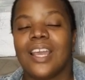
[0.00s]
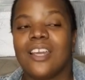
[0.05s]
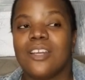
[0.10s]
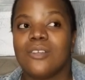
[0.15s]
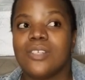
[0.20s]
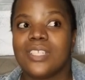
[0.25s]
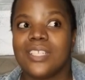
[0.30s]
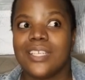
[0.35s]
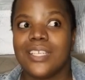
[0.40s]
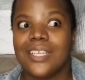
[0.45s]

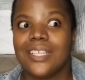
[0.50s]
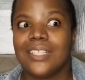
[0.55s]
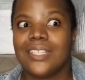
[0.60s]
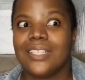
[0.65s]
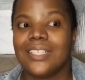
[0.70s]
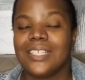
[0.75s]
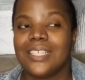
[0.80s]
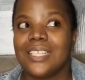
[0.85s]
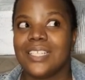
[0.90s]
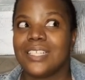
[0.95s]
Cowie's
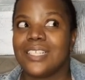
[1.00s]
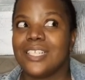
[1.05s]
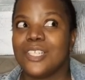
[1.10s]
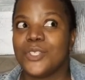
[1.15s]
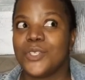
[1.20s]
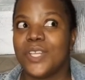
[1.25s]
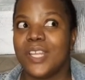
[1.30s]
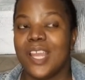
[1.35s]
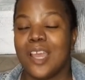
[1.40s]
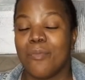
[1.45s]
Hill is
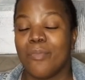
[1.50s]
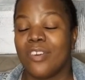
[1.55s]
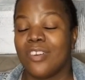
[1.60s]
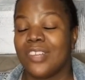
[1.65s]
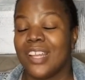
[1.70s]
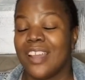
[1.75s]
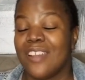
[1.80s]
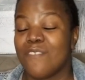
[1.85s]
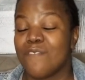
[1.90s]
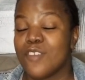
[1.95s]
literally
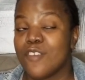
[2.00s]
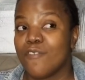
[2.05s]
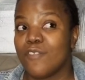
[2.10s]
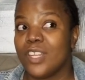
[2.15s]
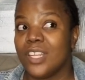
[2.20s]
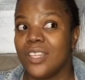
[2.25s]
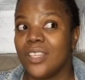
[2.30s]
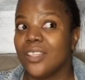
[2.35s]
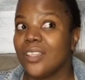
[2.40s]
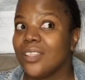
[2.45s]
about like
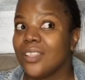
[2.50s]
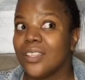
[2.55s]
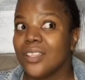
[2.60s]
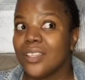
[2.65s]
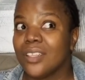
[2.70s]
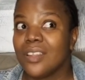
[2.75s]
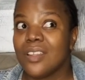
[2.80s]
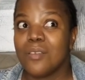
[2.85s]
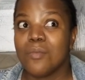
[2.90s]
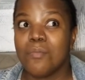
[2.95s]
15
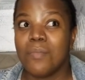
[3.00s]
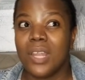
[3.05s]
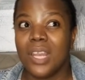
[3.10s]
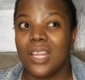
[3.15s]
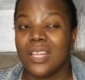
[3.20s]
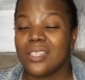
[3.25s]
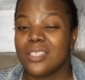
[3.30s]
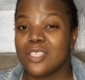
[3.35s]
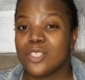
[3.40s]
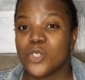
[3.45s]

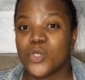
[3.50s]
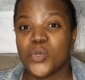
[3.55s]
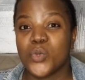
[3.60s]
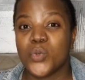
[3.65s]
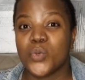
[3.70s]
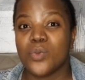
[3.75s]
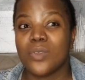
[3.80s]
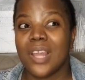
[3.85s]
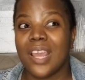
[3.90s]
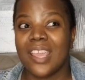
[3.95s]

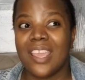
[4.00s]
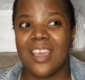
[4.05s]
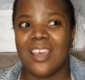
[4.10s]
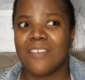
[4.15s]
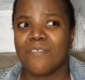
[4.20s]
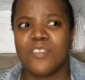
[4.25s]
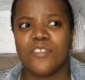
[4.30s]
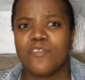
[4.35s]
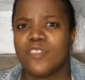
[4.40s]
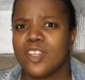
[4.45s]
minutes, like
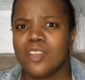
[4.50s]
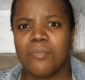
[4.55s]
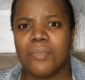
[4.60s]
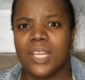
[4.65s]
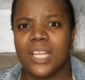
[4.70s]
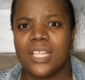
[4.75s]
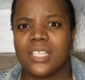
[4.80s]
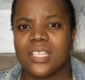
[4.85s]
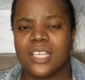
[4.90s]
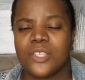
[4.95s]
yeah, 15
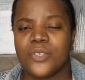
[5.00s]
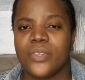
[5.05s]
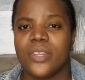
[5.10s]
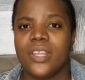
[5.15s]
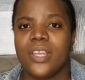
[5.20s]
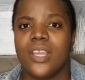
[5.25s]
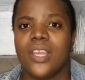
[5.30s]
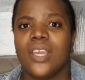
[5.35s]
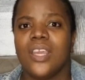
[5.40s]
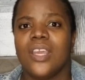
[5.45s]
minutes
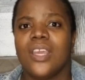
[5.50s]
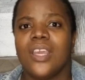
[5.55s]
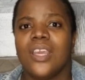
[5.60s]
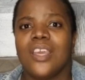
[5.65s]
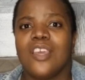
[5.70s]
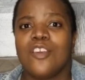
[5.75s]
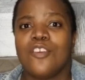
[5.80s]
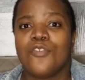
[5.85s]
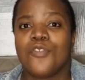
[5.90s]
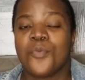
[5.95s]
actually
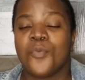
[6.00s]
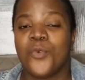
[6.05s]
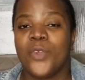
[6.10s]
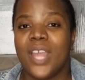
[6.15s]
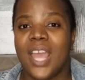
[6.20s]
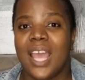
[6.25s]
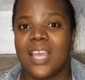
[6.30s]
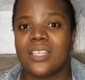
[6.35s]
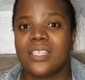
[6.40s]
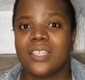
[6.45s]
from
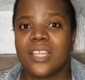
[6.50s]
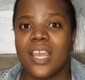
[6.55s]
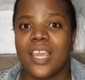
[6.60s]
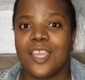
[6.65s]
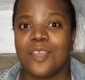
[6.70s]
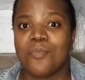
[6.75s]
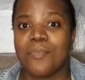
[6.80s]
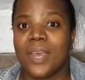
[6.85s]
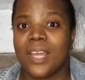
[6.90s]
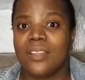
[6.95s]
where I
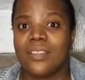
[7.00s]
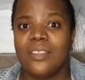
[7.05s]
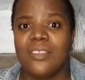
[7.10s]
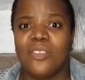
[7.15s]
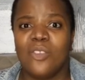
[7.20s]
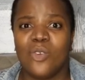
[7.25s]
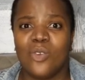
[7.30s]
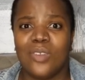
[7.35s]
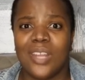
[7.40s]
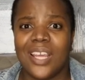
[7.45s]
stay. But
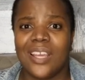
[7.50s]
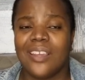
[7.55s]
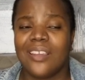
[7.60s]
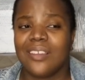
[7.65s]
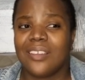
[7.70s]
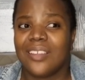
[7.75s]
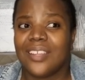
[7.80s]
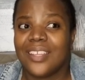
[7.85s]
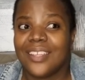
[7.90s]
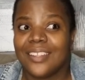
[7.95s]
you know, like
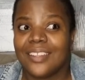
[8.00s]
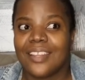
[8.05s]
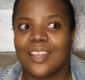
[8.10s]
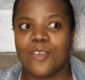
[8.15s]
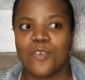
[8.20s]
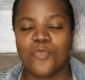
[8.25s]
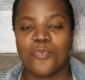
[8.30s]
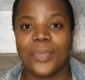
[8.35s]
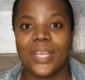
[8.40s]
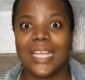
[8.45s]

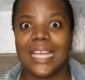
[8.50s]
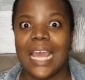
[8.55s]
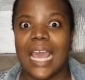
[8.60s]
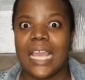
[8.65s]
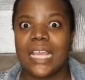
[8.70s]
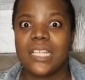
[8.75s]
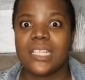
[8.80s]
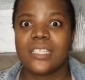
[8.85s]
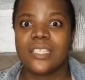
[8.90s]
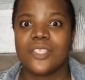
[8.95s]
I was being
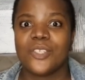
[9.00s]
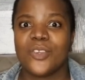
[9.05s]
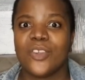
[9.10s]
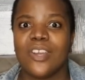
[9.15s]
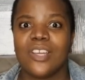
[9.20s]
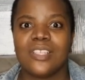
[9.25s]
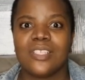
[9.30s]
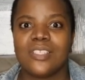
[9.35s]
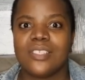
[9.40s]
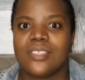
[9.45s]
nice, you
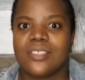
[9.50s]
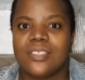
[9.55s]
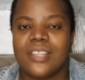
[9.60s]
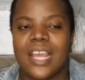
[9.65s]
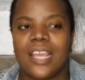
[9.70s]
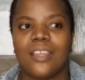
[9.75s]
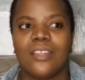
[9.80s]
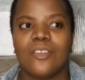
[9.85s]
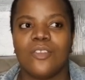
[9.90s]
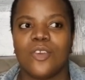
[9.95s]
can't
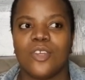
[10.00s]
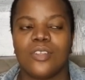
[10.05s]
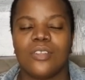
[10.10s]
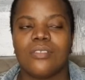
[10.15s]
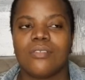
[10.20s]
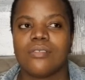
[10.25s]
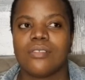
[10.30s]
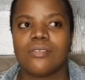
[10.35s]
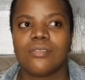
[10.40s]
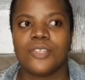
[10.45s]

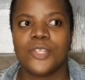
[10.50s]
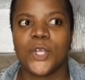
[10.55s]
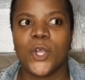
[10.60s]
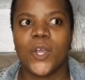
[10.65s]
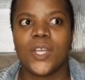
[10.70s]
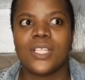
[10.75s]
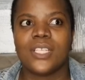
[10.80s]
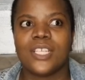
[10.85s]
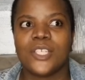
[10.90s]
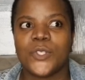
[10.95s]

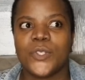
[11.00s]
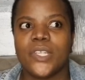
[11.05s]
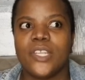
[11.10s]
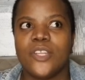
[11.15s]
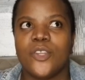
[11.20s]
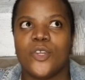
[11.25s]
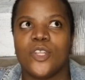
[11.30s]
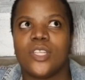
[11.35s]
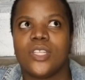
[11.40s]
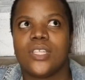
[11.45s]
actually
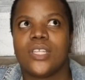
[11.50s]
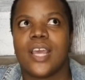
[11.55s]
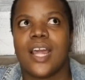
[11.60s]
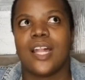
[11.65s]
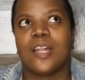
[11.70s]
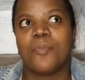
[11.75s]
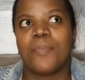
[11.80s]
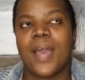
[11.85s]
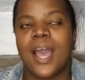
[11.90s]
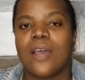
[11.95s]
not
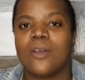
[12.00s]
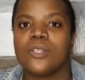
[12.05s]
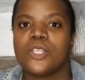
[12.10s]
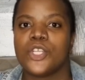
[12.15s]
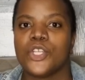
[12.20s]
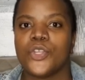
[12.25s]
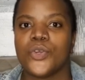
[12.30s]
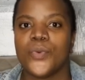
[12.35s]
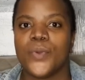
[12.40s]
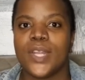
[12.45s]
help
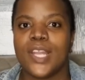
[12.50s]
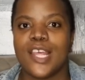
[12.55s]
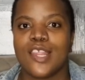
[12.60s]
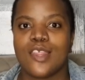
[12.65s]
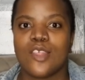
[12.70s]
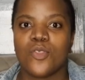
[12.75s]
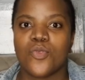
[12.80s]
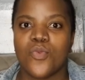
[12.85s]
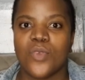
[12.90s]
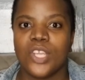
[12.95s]
out, you know, when a
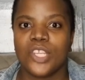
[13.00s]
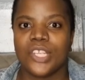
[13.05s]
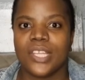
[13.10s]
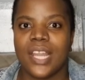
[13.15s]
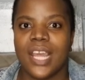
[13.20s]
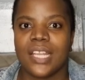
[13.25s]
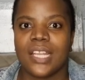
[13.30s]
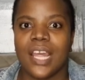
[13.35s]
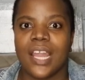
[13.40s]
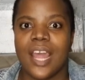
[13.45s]

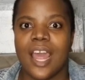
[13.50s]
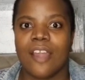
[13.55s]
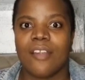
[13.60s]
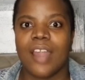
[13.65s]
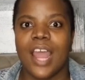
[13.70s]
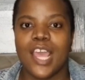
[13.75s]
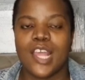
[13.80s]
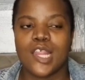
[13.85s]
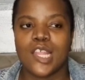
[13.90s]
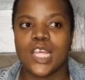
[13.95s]
situation like that
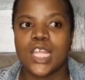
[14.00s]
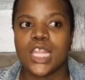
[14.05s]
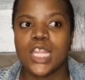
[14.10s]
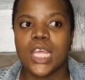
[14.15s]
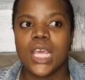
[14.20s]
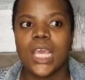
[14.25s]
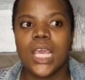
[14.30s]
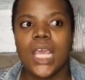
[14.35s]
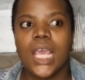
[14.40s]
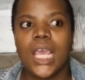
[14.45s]
arises.